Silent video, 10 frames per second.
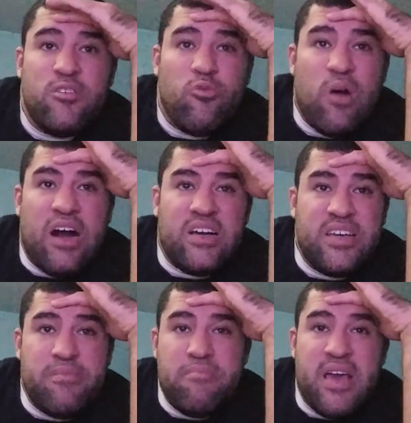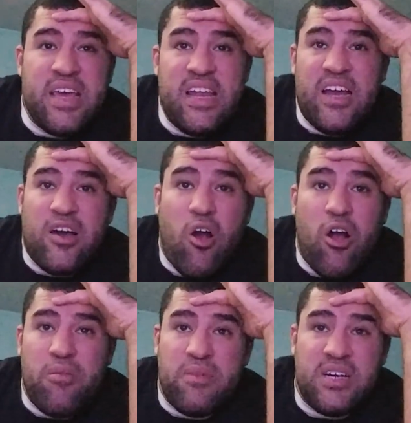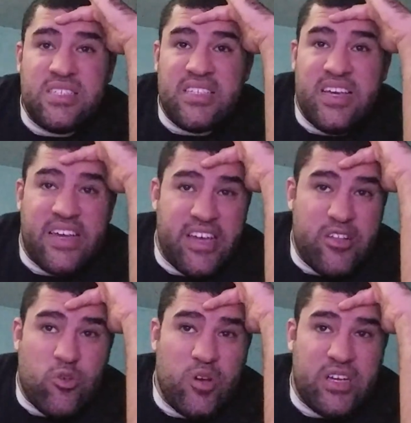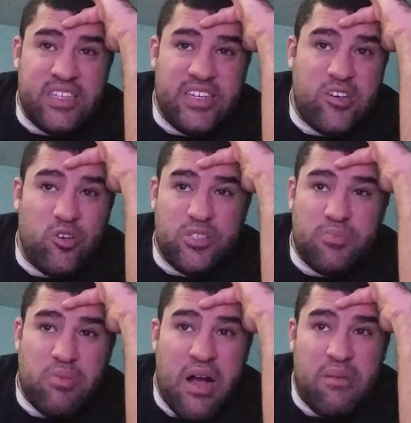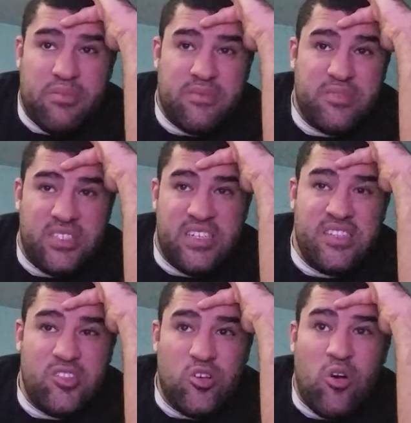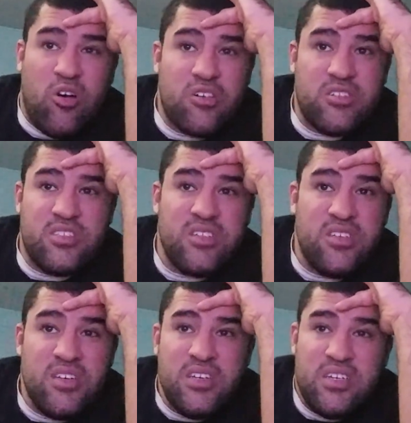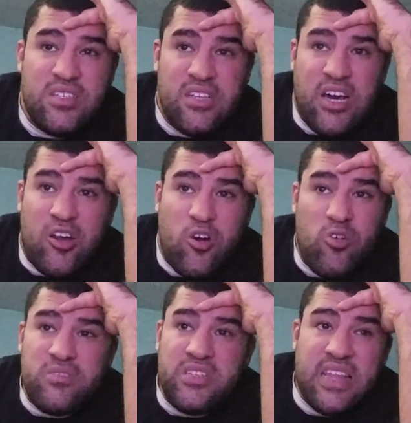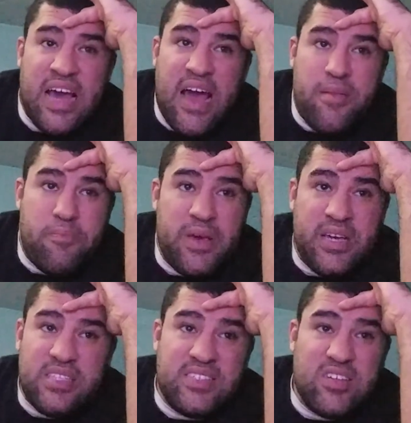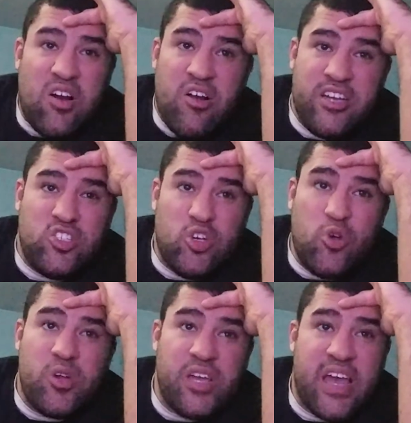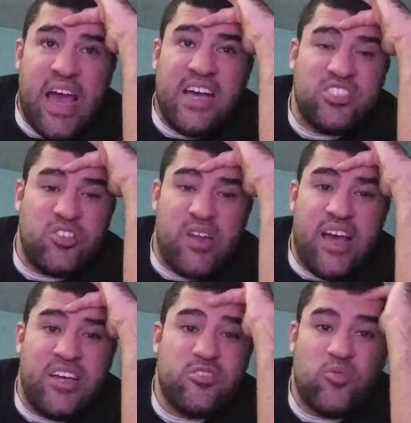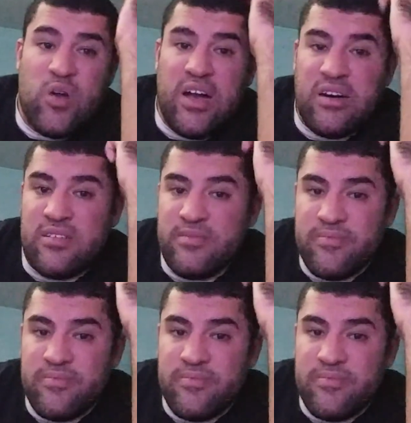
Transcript: While it may not harm us, it can quickly cause problems in dogs. Not only that, pits are a choking hazard as well.